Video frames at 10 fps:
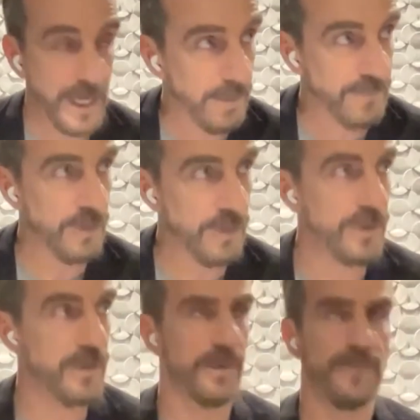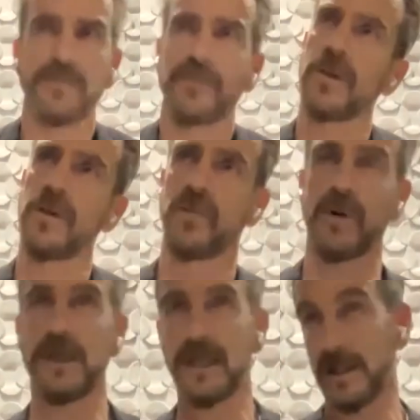checkup. No, you're
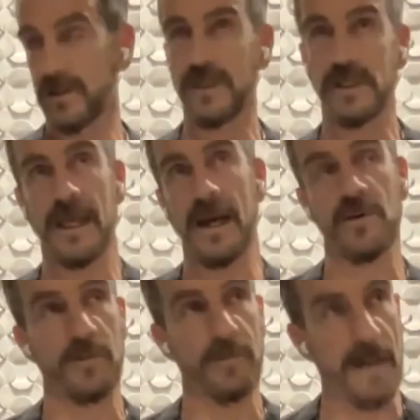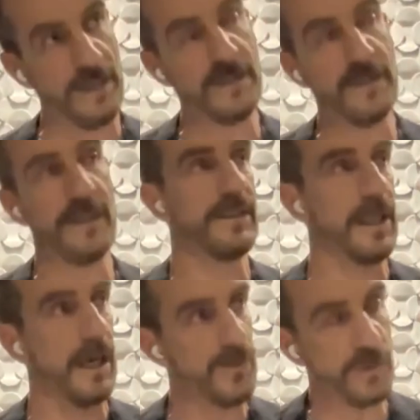you're running and you're seeing how your mind
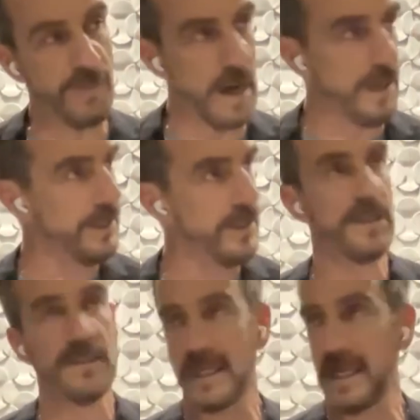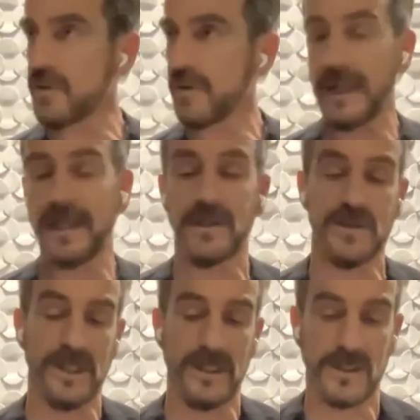is and how your body is and how your
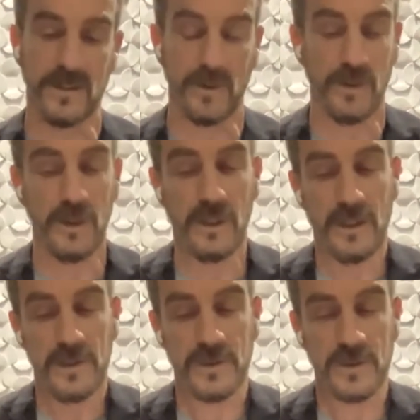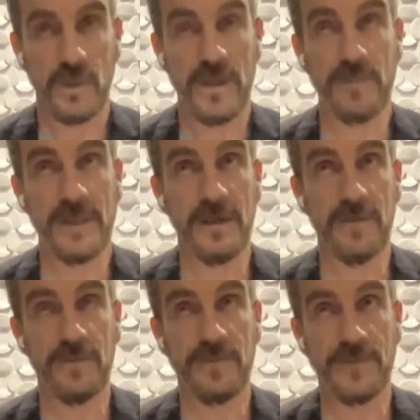energy is. So so it's a way of
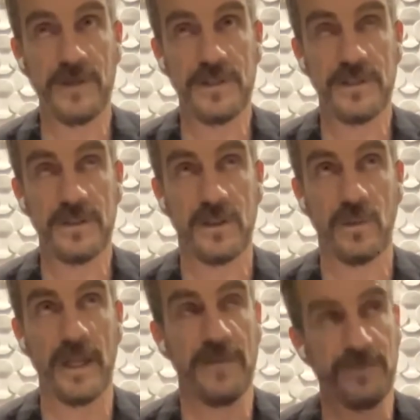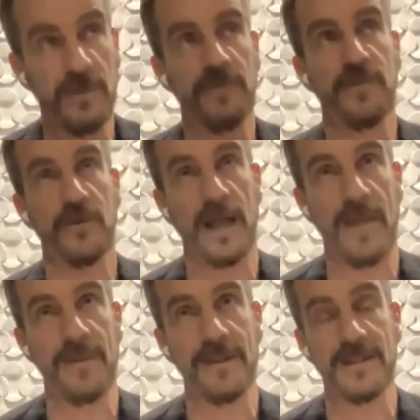being first grateful for
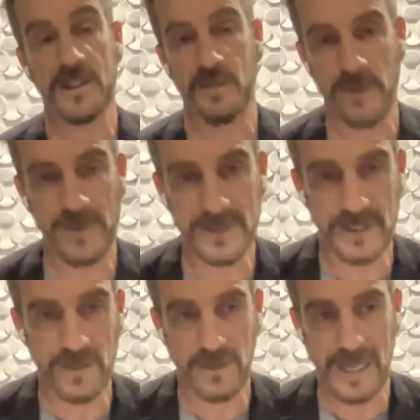having this experience in